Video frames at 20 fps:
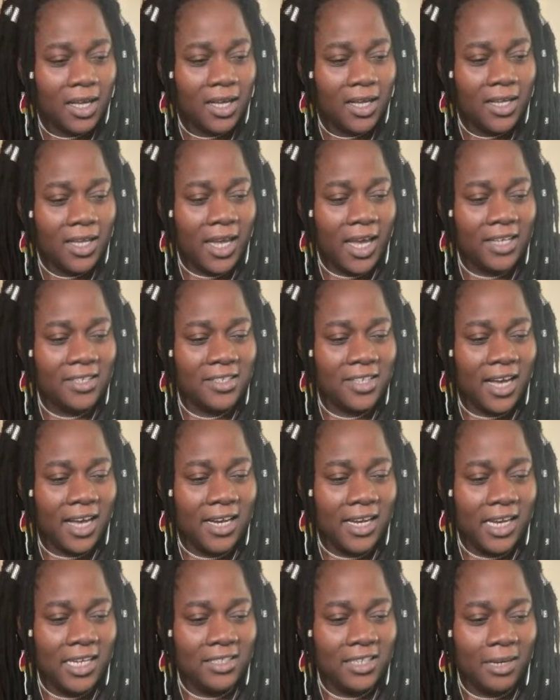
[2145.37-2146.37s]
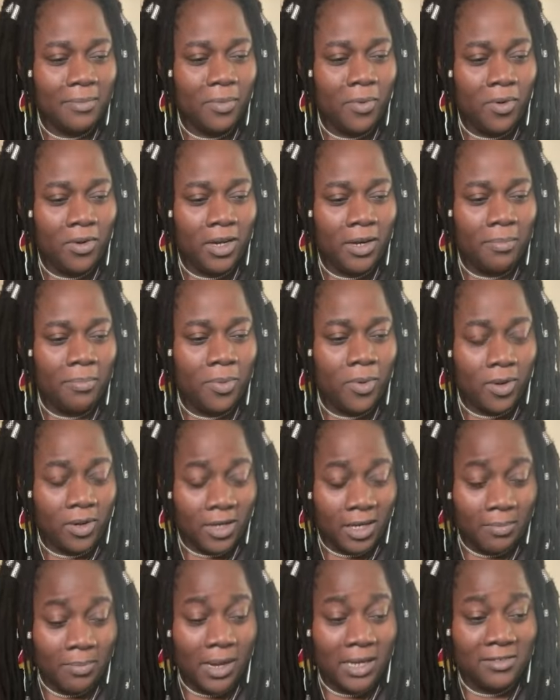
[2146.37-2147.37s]
Yes, Kadijah, book
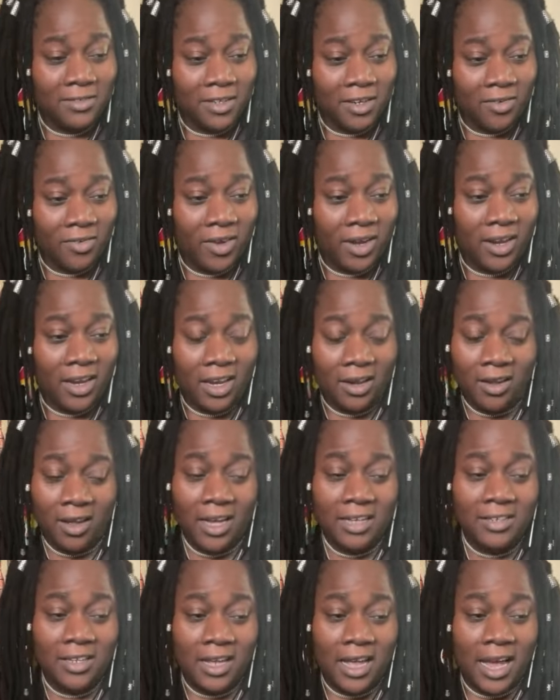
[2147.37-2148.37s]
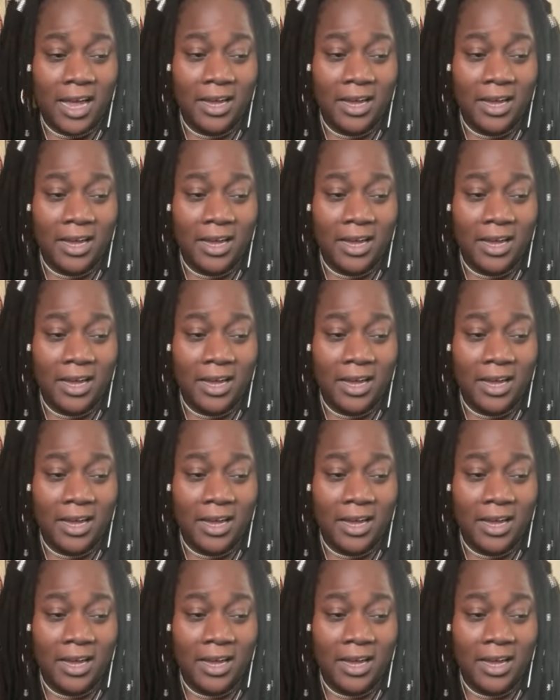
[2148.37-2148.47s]
the magic reading, because